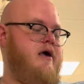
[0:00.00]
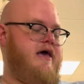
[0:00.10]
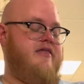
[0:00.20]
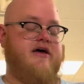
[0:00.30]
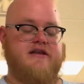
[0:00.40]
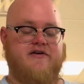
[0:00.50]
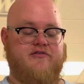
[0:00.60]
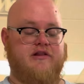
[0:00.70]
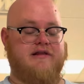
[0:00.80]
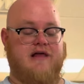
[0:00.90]
And they
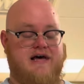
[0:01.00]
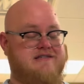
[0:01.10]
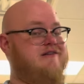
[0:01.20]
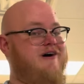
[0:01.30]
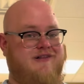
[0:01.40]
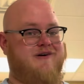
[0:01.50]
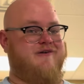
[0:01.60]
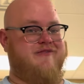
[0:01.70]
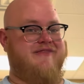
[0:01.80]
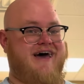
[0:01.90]
definitely last a lot
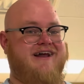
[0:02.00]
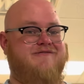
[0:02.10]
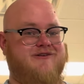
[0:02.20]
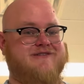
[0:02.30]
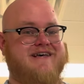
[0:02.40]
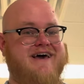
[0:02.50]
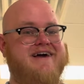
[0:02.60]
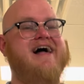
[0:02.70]
longer than that, I will say.